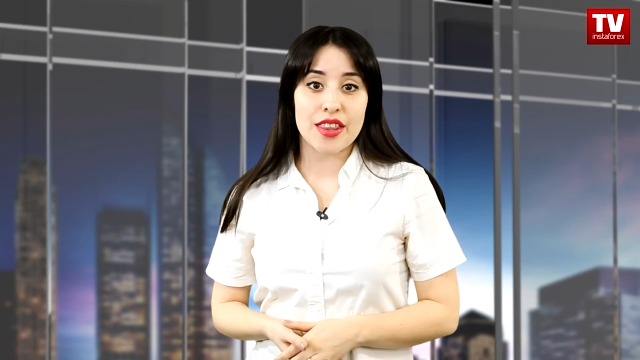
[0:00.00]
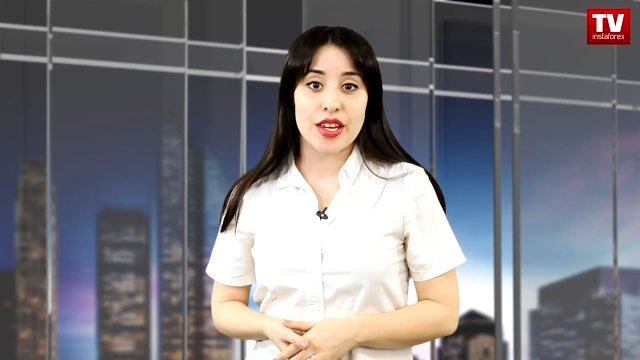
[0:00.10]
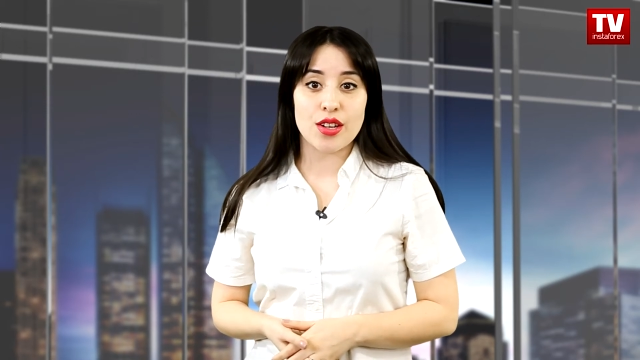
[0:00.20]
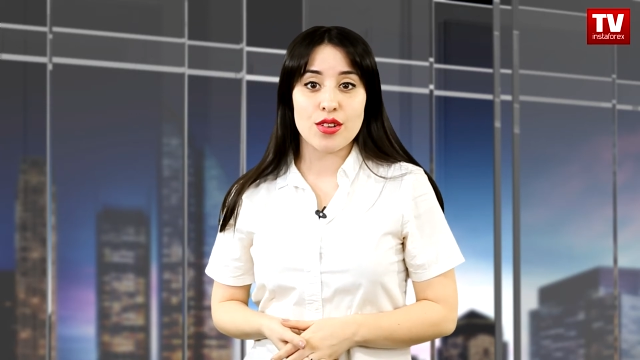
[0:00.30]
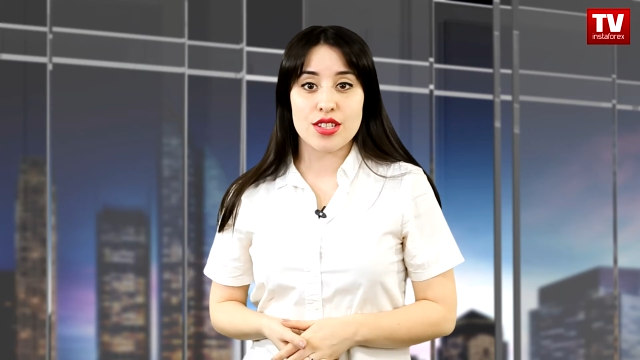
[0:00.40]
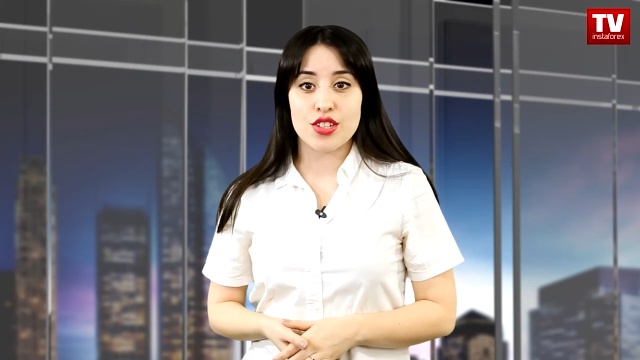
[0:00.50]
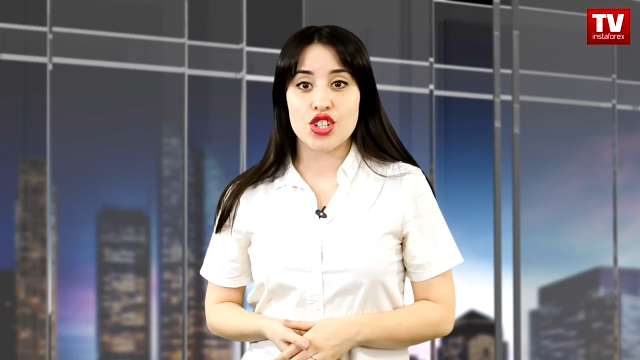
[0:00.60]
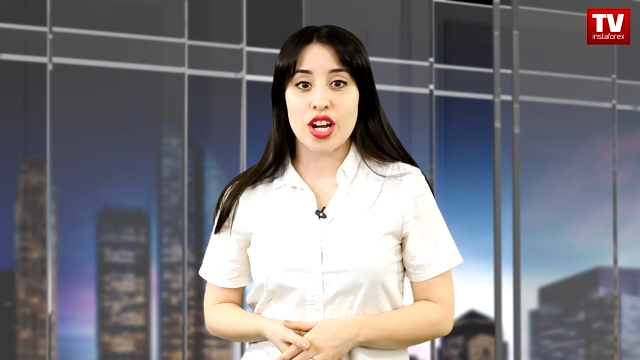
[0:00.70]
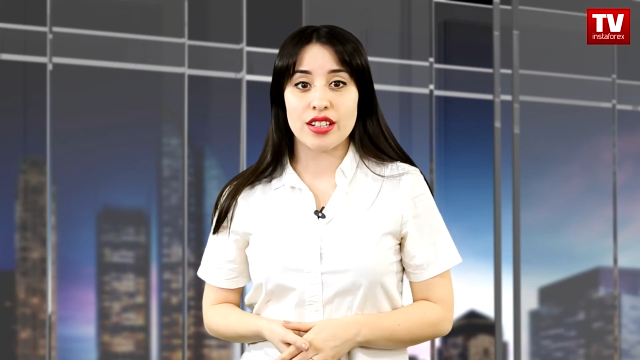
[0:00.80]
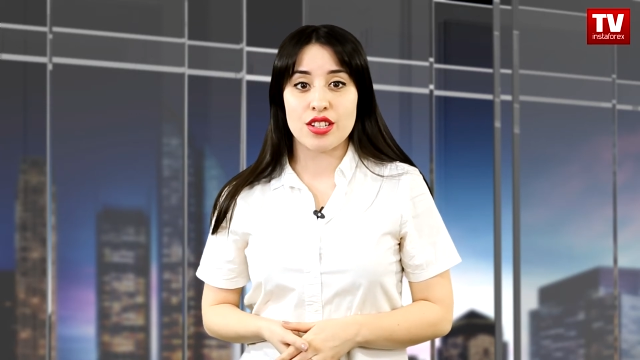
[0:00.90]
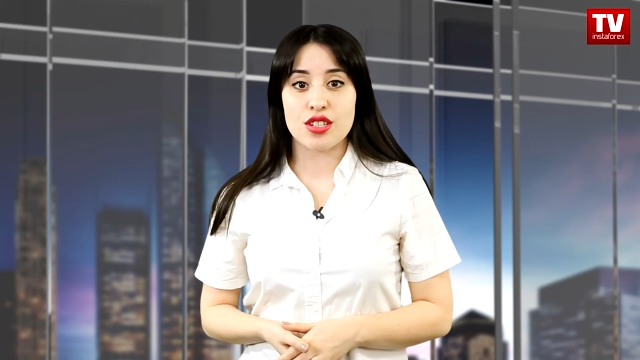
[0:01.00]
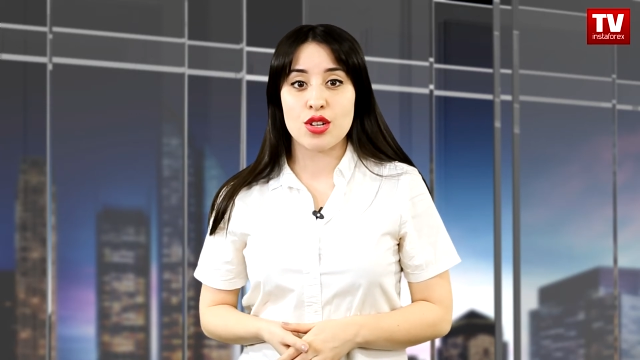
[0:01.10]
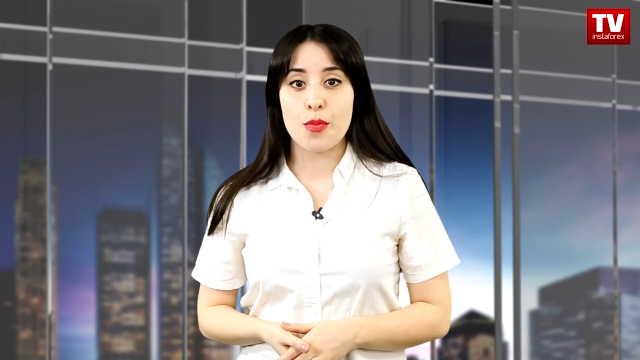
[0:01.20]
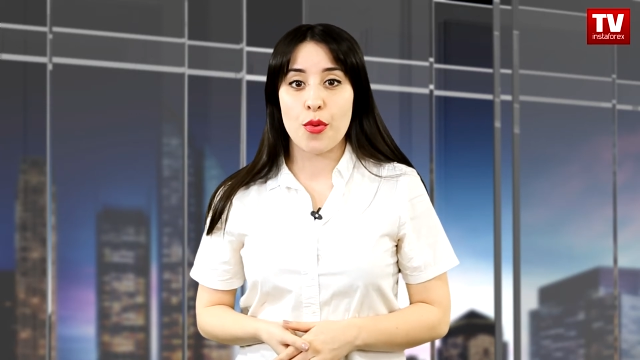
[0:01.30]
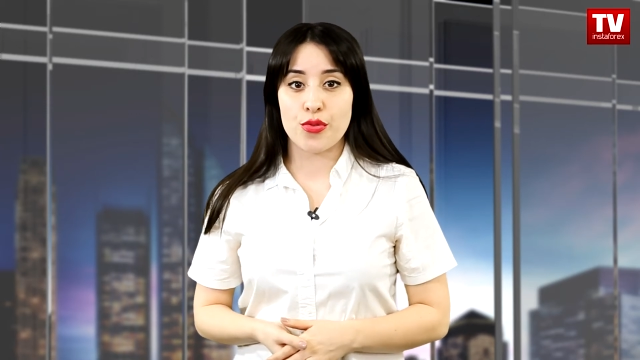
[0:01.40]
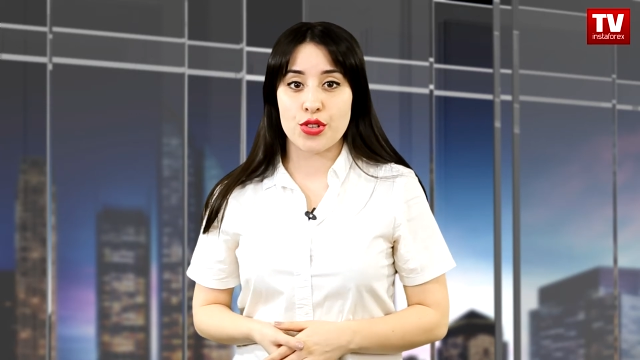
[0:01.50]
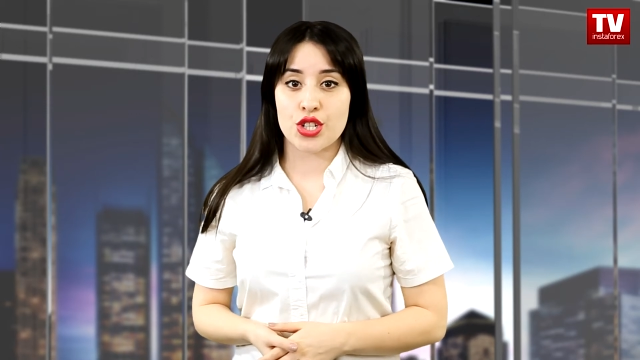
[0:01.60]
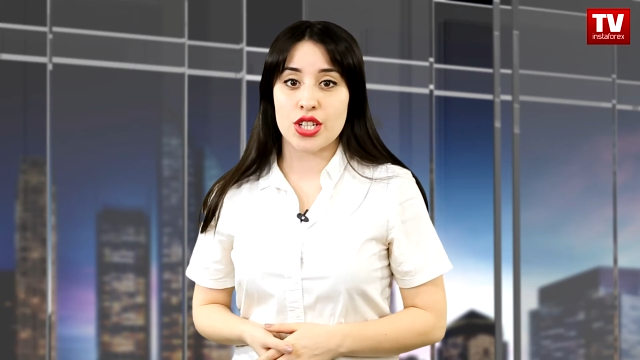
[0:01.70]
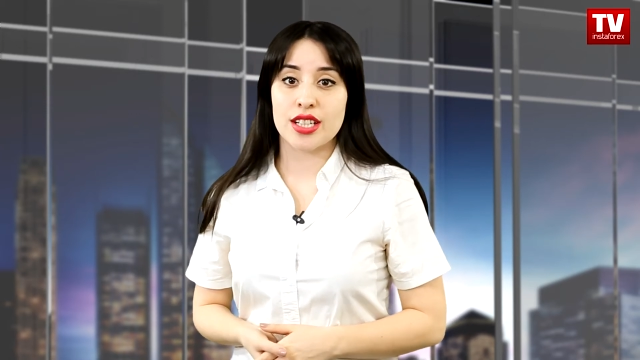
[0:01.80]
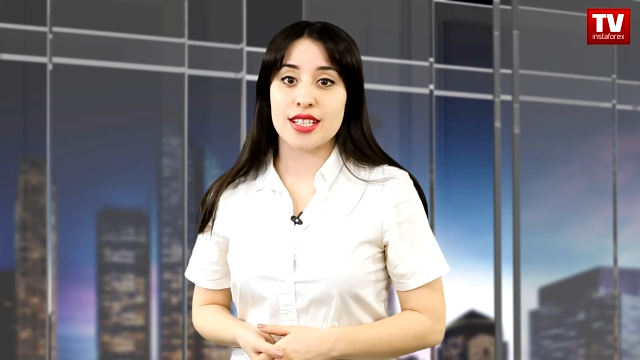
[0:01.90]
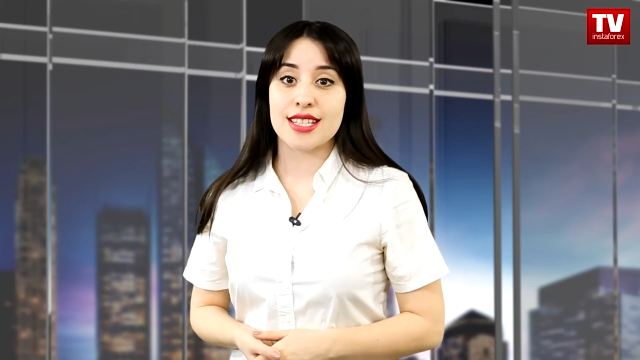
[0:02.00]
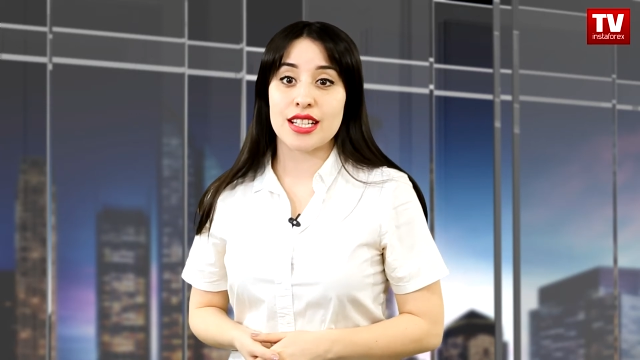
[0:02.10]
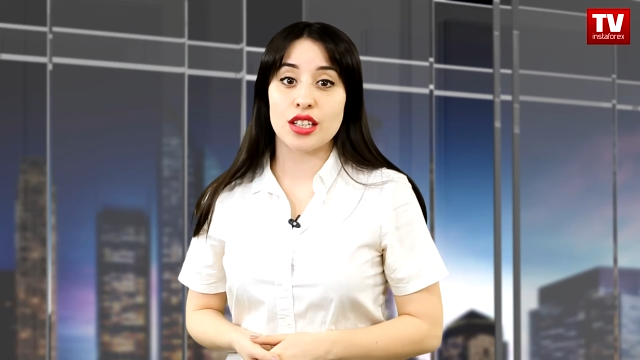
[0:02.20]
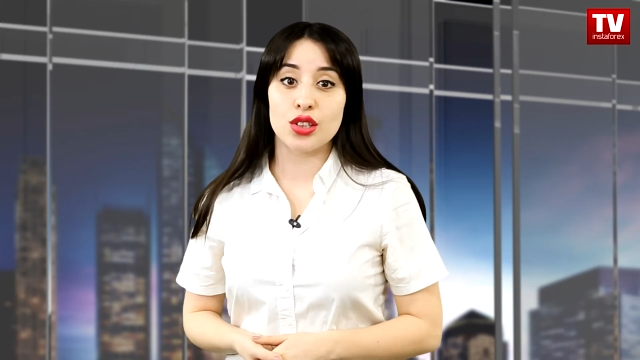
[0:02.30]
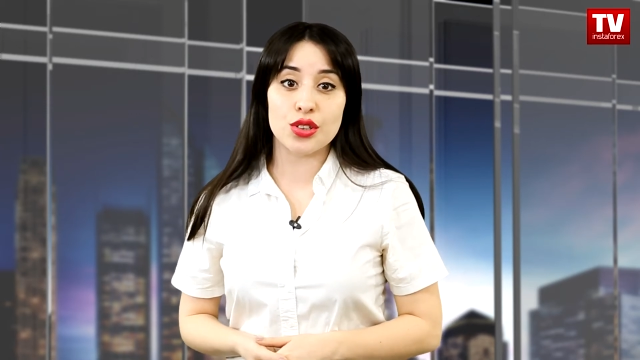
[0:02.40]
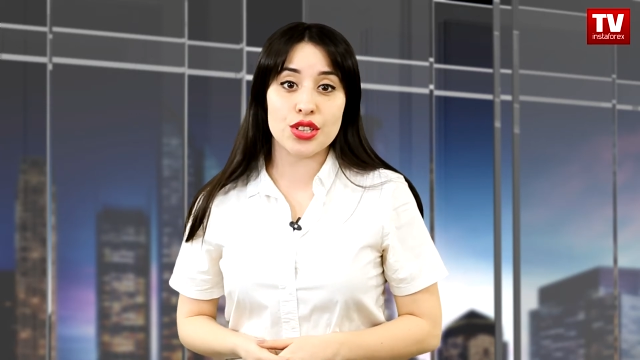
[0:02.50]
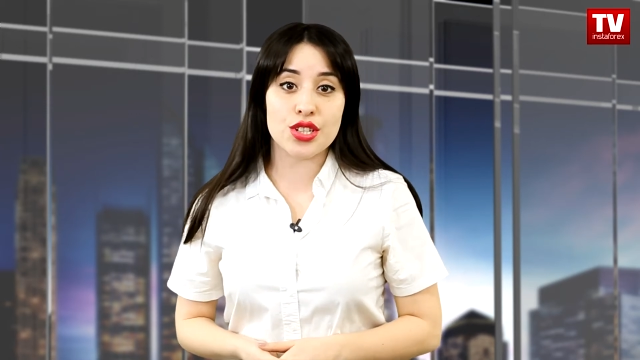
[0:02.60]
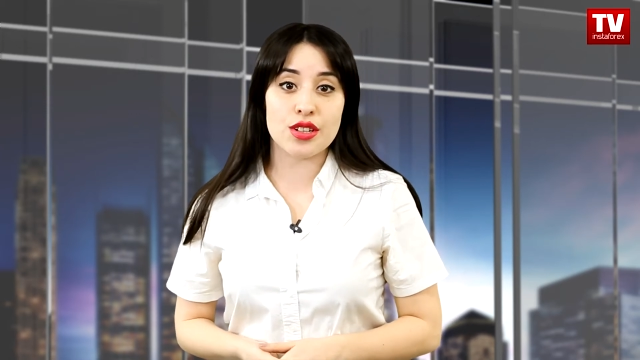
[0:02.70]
The US and China's top officials are going